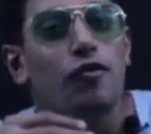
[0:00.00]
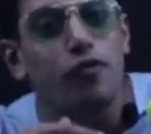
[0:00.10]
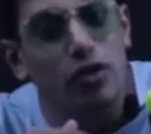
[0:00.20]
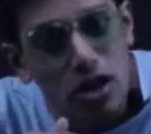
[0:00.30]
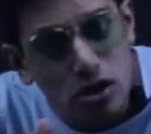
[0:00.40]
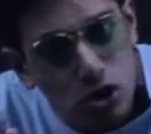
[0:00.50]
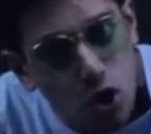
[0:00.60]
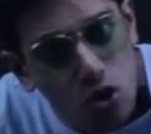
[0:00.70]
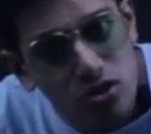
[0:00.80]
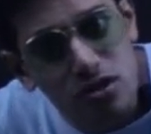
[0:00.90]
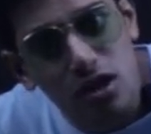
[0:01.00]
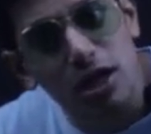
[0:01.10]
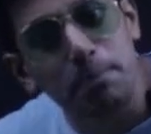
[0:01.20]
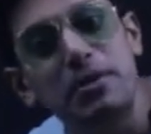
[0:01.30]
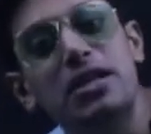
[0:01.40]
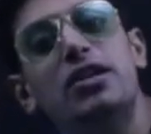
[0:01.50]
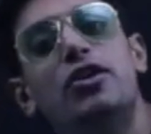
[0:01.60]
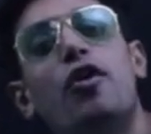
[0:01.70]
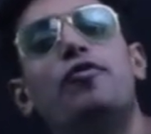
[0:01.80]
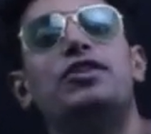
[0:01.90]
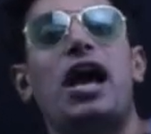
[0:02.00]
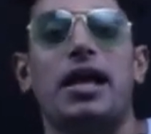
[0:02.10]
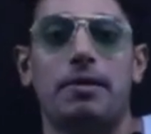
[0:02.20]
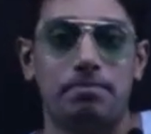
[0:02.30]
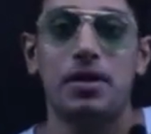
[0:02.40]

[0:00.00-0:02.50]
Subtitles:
for a longer period of time.